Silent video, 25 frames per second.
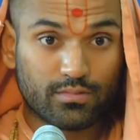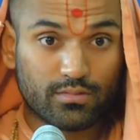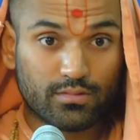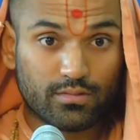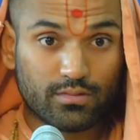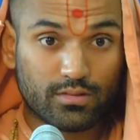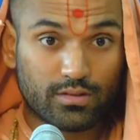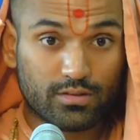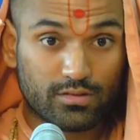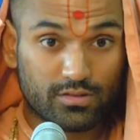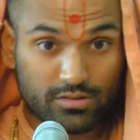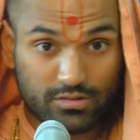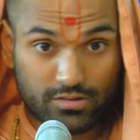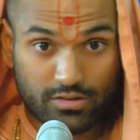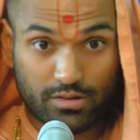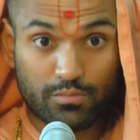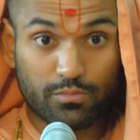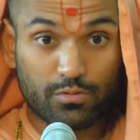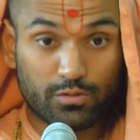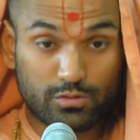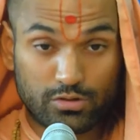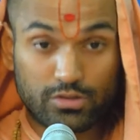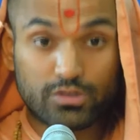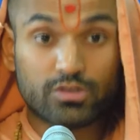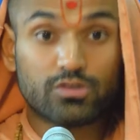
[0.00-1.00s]
This is
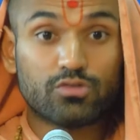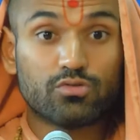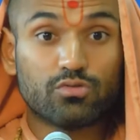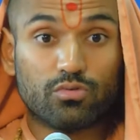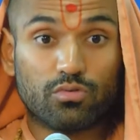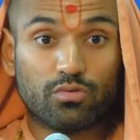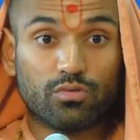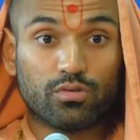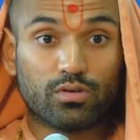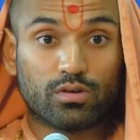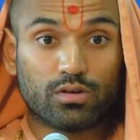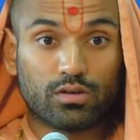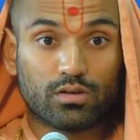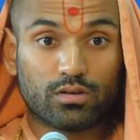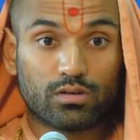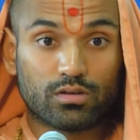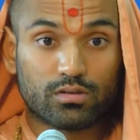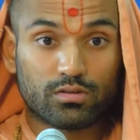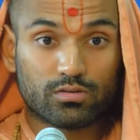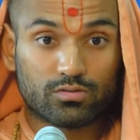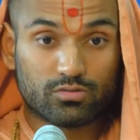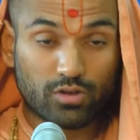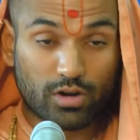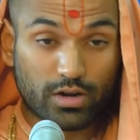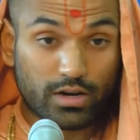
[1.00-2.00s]
number two,
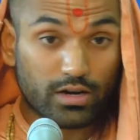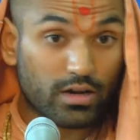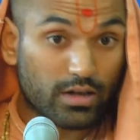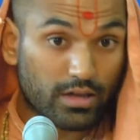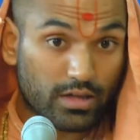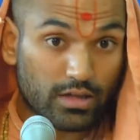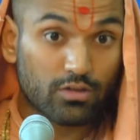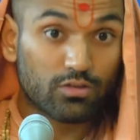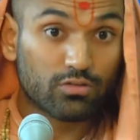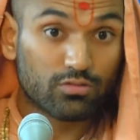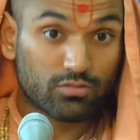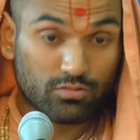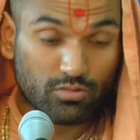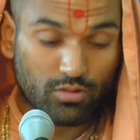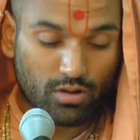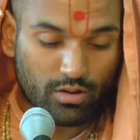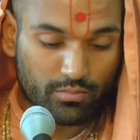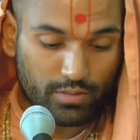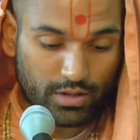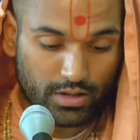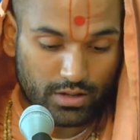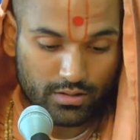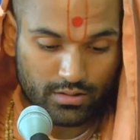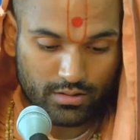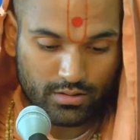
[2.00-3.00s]
trying to kill
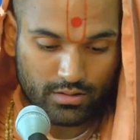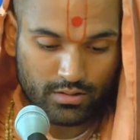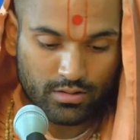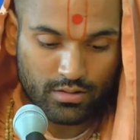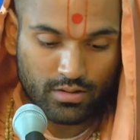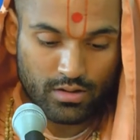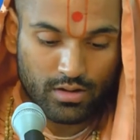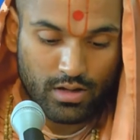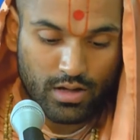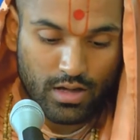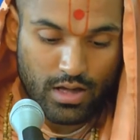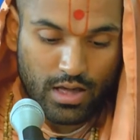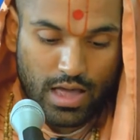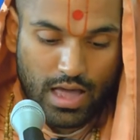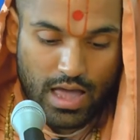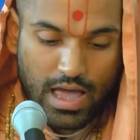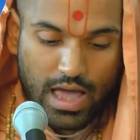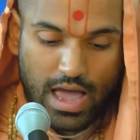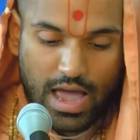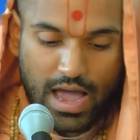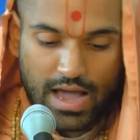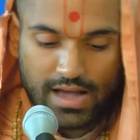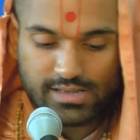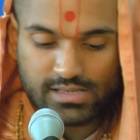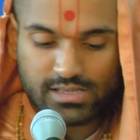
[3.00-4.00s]
Swami.
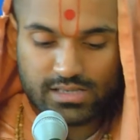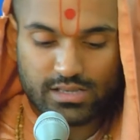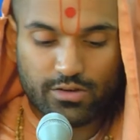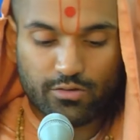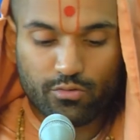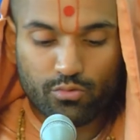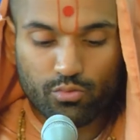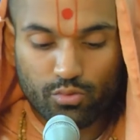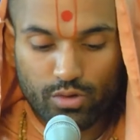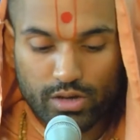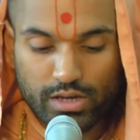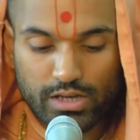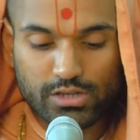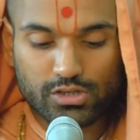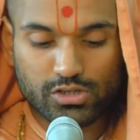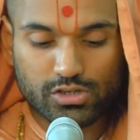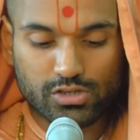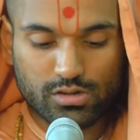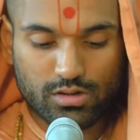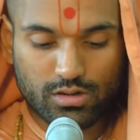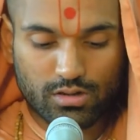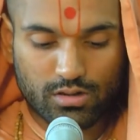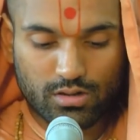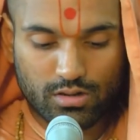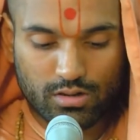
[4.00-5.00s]
As they reached
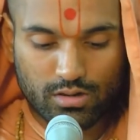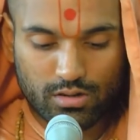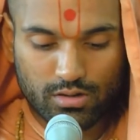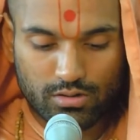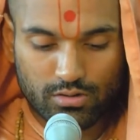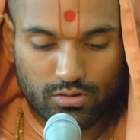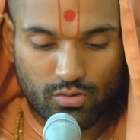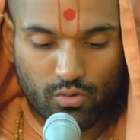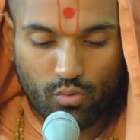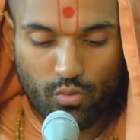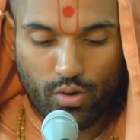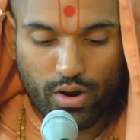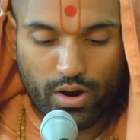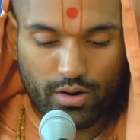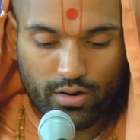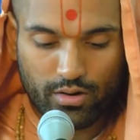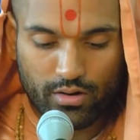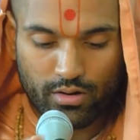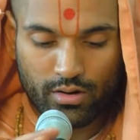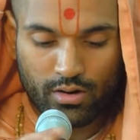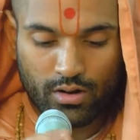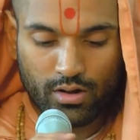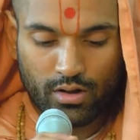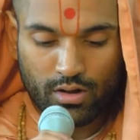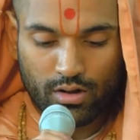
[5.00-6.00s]
to where
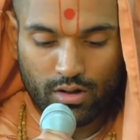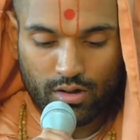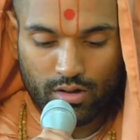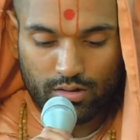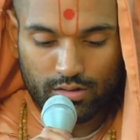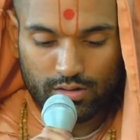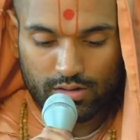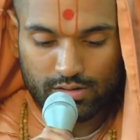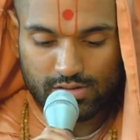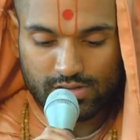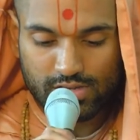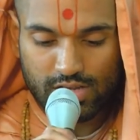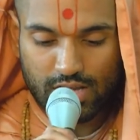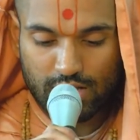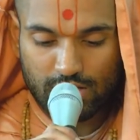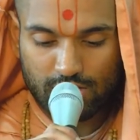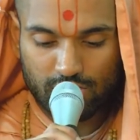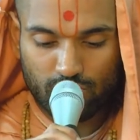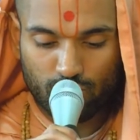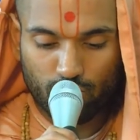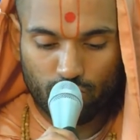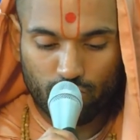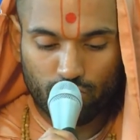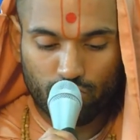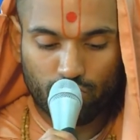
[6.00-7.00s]
the saints
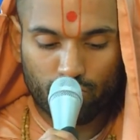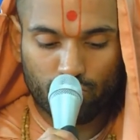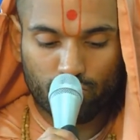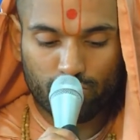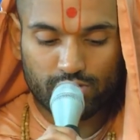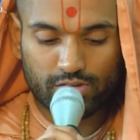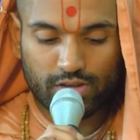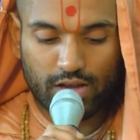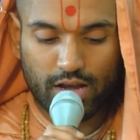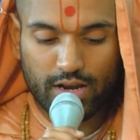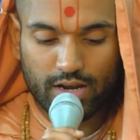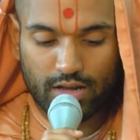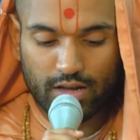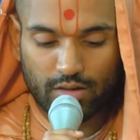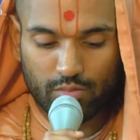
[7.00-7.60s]
were residing,